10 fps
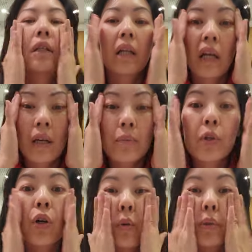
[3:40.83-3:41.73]
earlier, it
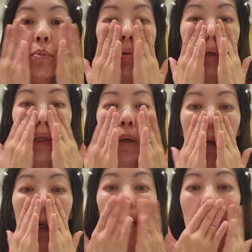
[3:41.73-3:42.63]
absorbs pretty
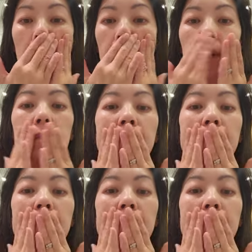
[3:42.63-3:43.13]
quickly.